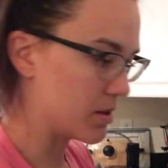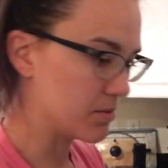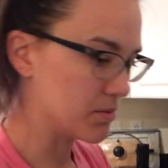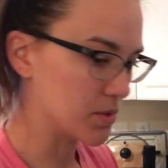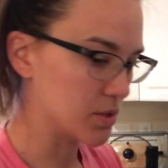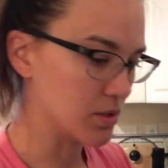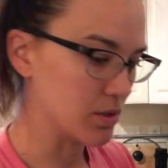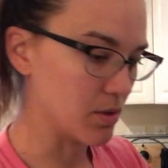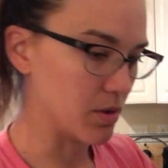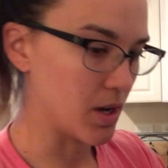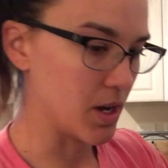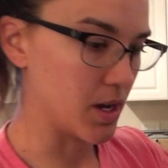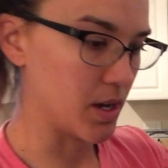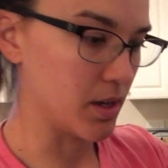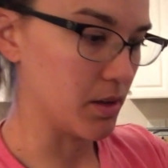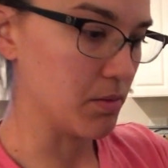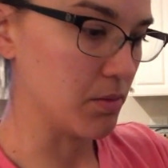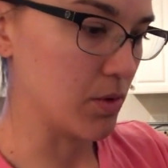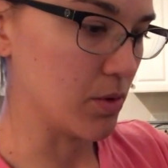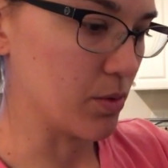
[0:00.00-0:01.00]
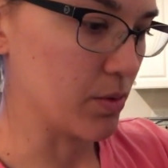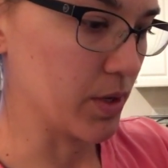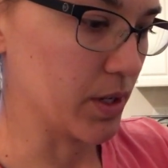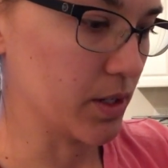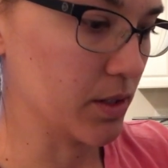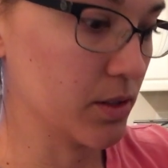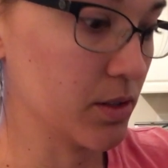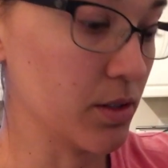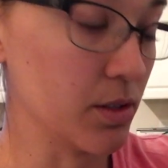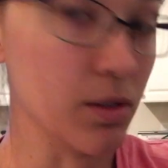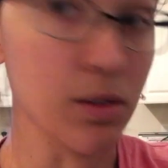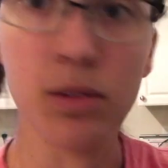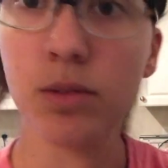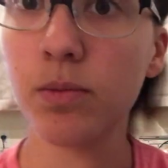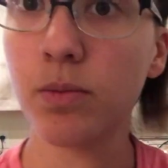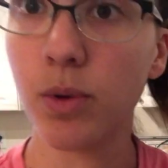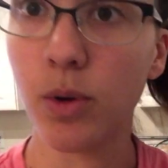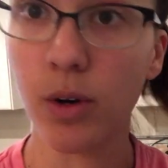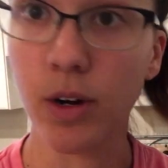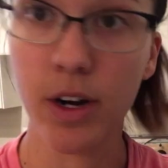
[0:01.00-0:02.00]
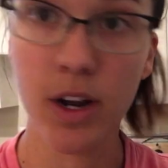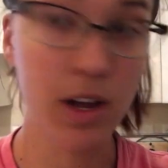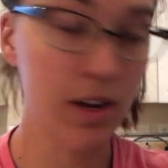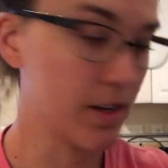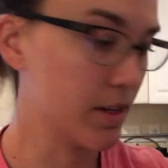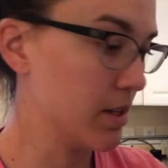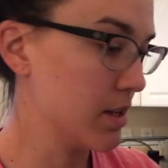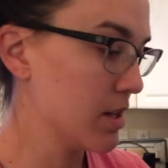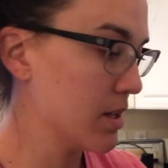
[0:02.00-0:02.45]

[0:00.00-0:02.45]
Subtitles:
So I am going to pour it on.